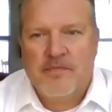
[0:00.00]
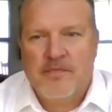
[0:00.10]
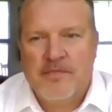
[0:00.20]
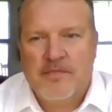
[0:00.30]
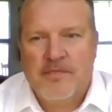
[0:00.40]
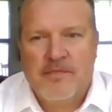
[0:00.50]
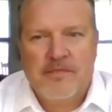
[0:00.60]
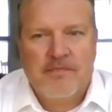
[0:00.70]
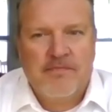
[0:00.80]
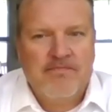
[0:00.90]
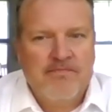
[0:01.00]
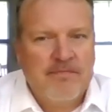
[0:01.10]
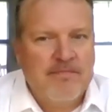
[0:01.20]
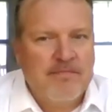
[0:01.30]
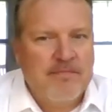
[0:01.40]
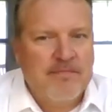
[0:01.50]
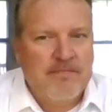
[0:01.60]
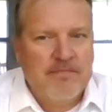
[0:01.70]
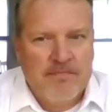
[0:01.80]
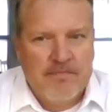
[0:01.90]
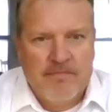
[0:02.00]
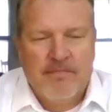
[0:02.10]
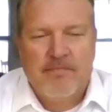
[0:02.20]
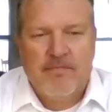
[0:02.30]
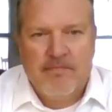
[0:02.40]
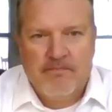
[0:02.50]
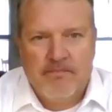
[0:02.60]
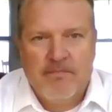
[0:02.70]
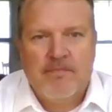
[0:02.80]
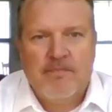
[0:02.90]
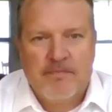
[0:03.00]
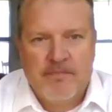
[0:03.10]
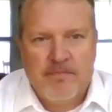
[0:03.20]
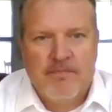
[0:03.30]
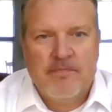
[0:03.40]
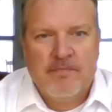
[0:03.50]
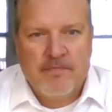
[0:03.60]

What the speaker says: [no speech]